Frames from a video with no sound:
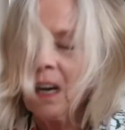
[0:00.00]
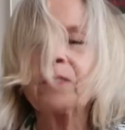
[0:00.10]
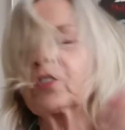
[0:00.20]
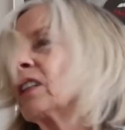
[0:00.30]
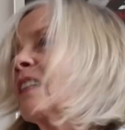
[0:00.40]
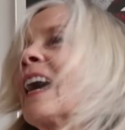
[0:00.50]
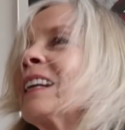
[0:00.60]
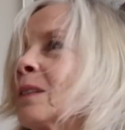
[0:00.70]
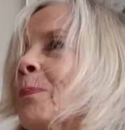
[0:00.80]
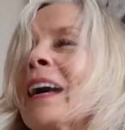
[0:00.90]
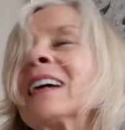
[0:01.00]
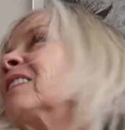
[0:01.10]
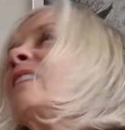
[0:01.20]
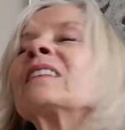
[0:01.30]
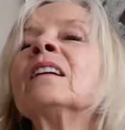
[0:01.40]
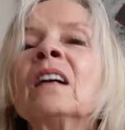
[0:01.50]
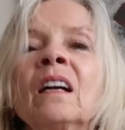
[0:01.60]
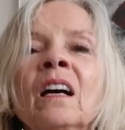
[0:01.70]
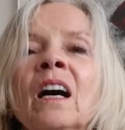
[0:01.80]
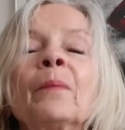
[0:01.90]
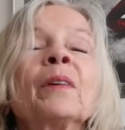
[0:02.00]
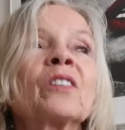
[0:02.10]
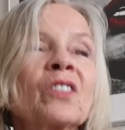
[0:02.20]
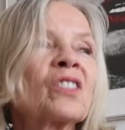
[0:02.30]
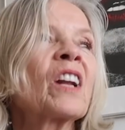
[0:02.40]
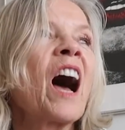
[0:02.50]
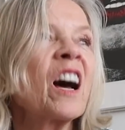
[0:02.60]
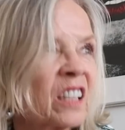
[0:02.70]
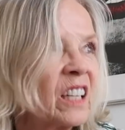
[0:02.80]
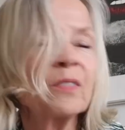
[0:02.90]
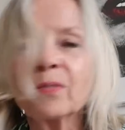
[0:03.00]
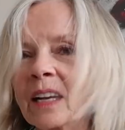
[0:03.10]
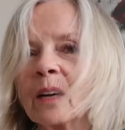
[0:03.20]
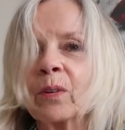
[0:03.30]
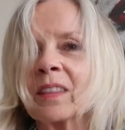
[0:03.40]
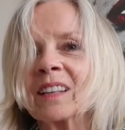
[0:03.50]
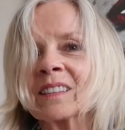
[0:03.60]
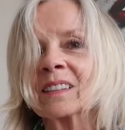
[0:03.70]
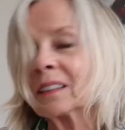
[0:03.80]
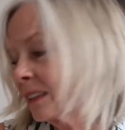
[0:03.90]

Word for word: I've tried Alice Bands, I'm now just utterly fed up with this.